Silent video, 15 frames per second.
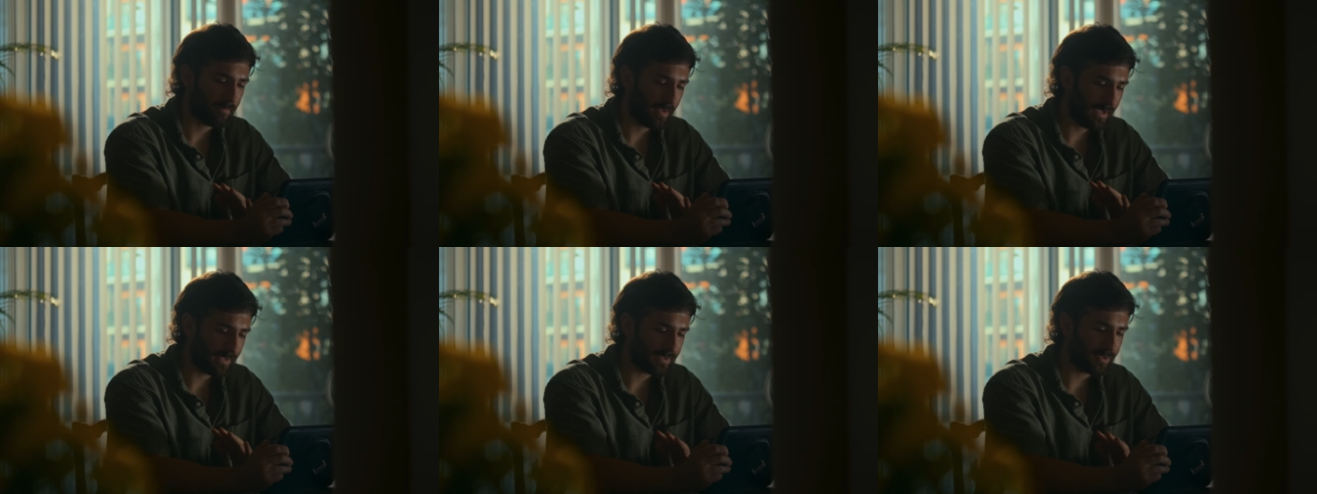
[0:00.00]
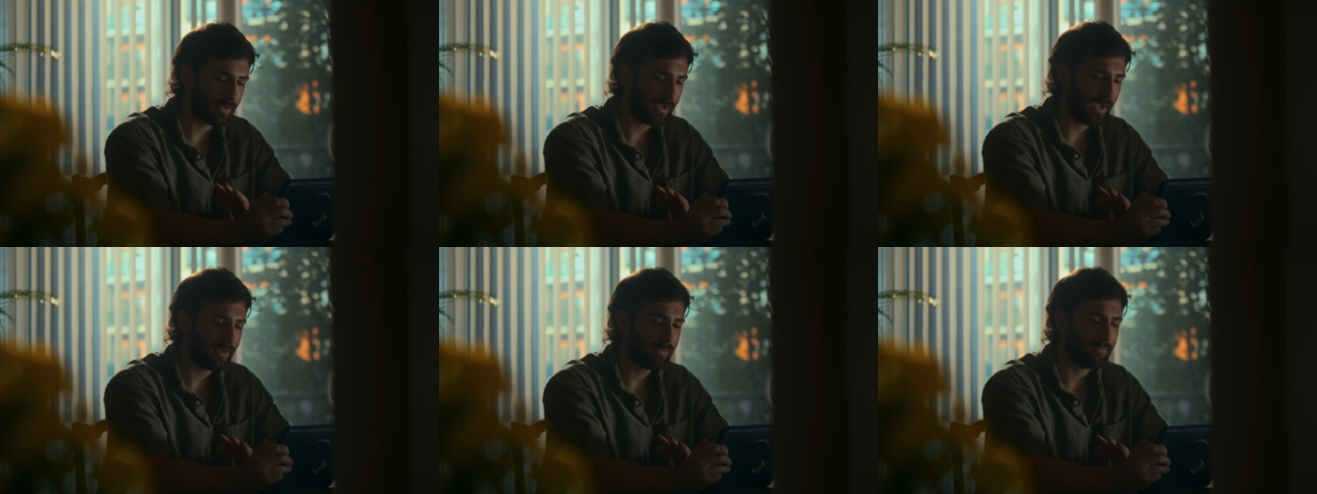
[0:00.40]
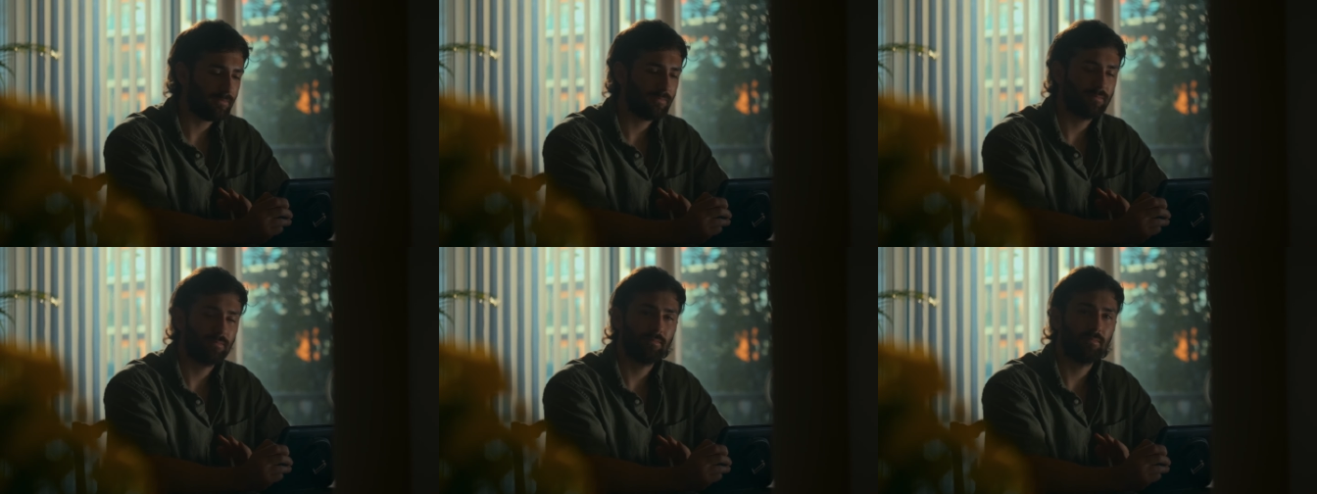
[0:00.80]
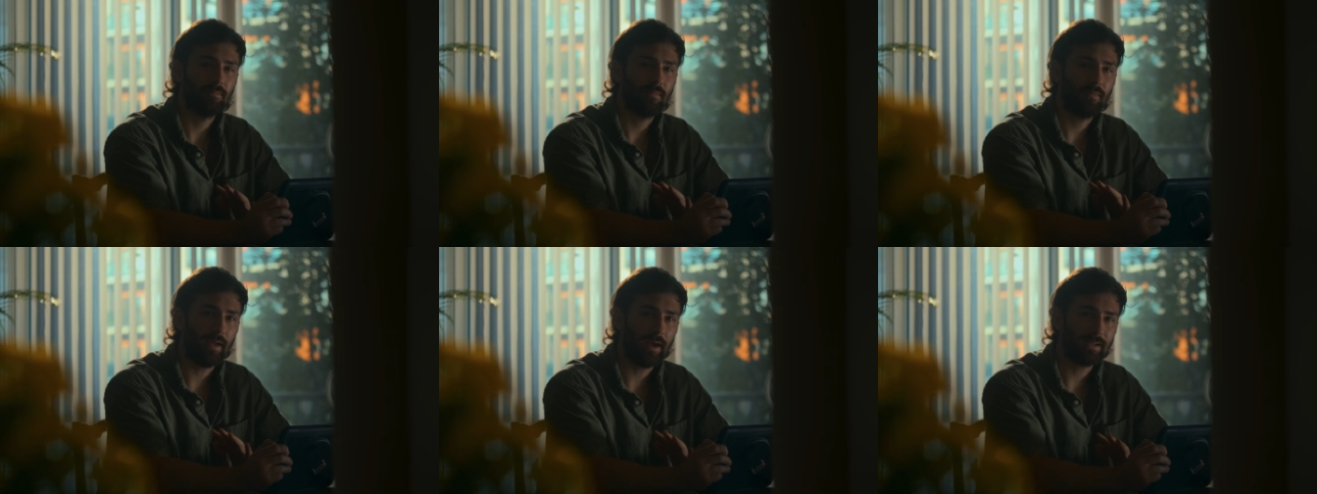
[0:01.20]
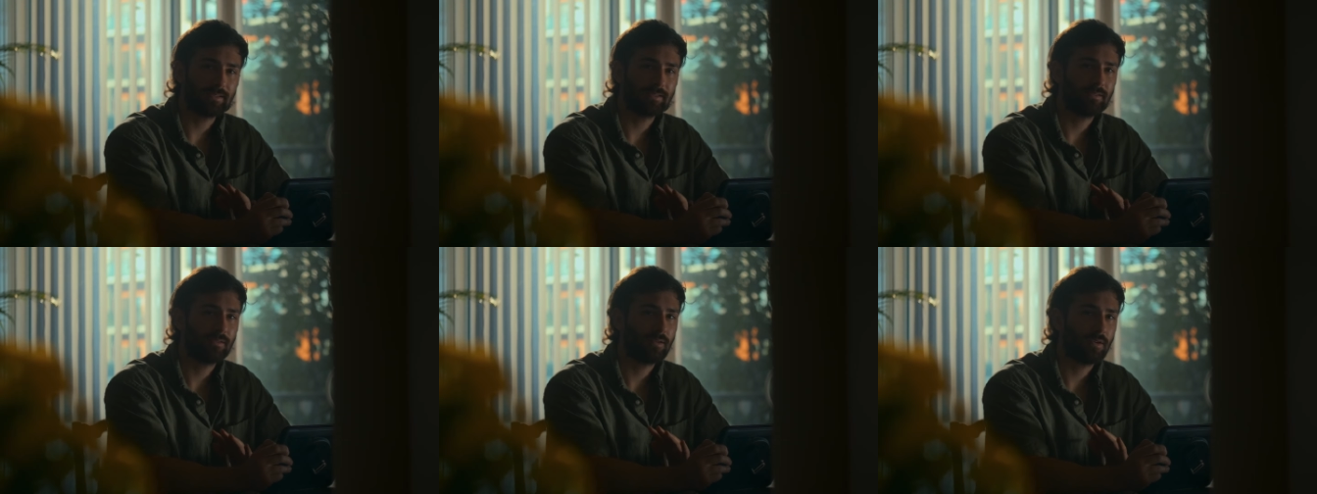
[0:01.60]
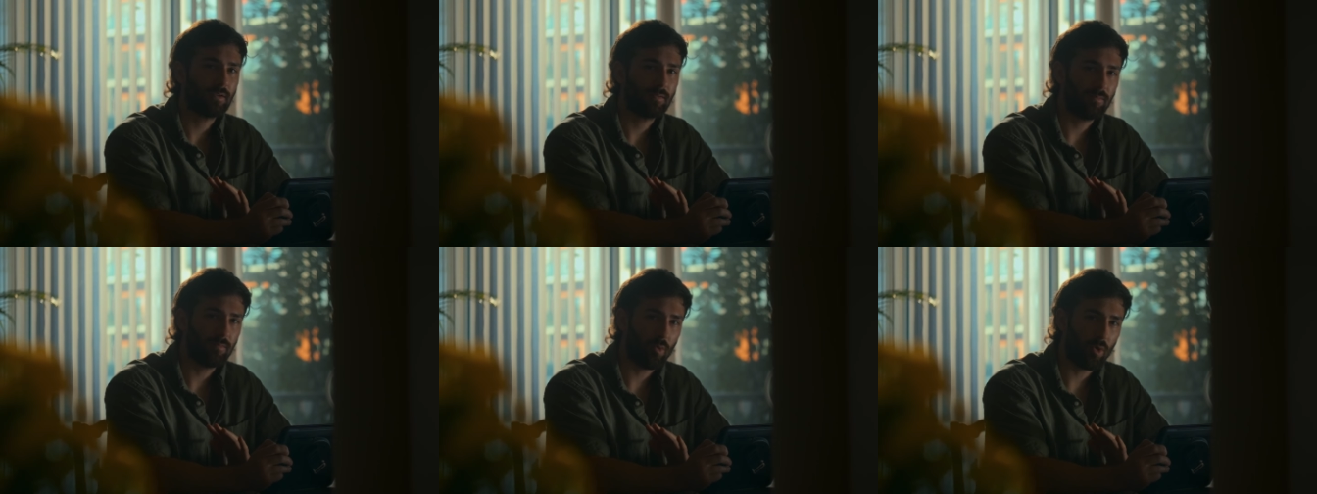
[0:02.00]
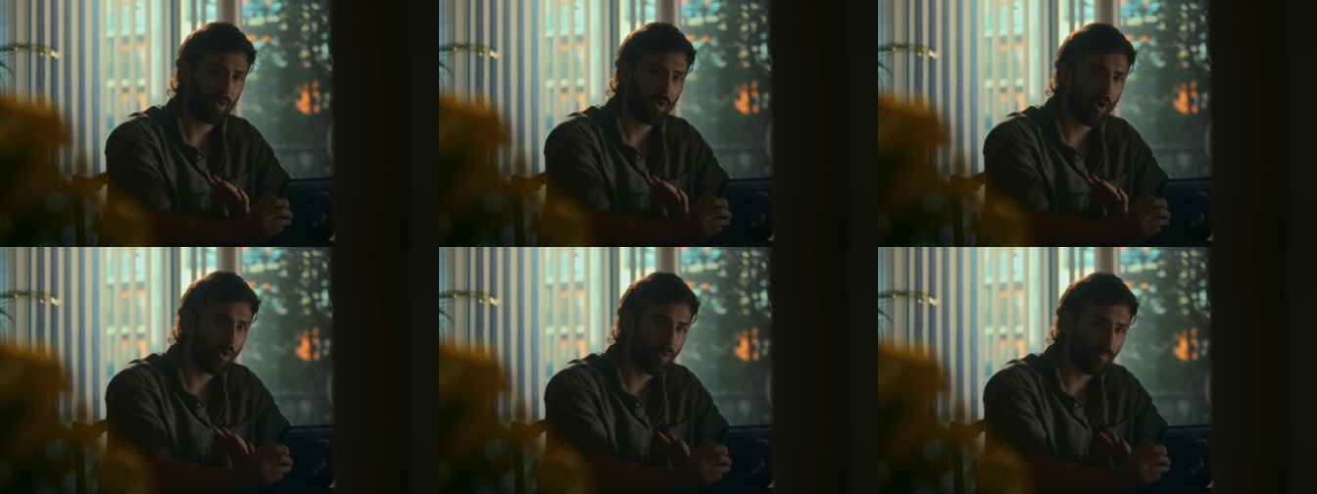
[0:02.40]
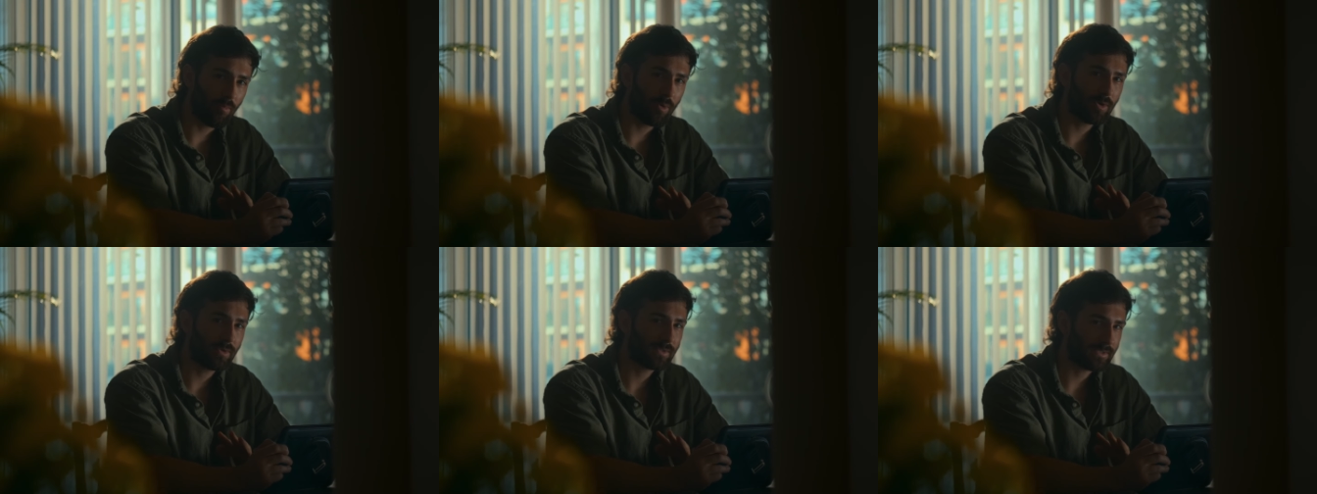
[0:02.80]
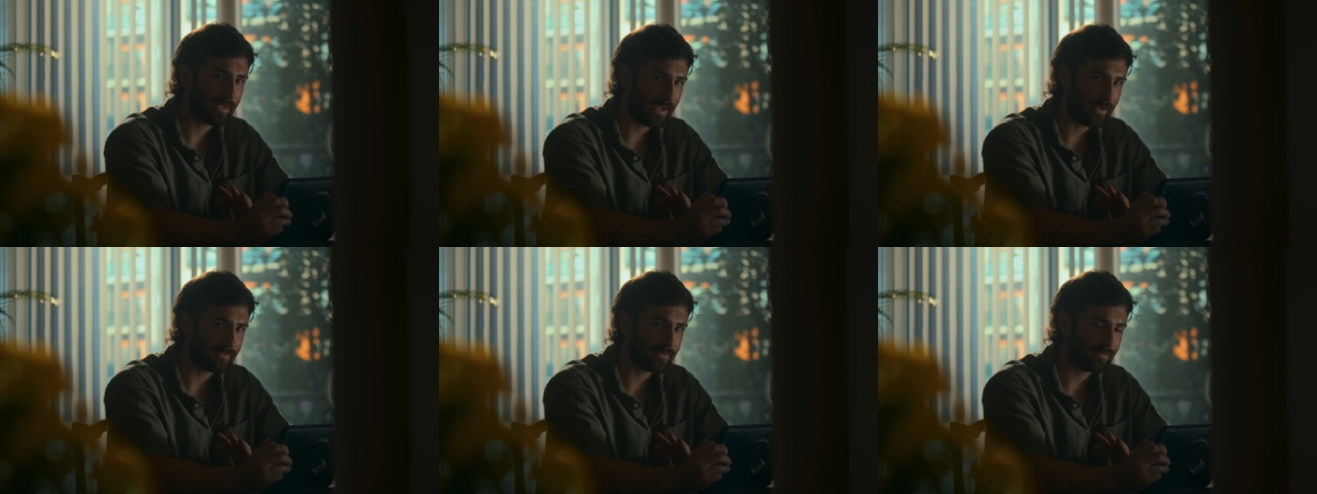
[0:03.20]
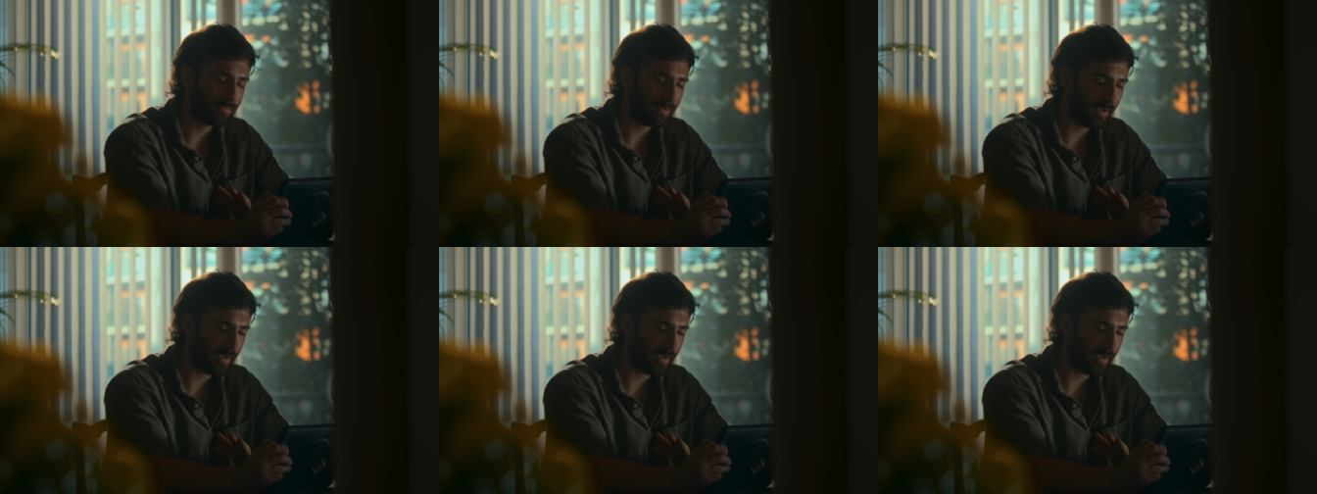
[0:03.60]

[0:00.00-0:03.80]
as you can, that's more combo stands,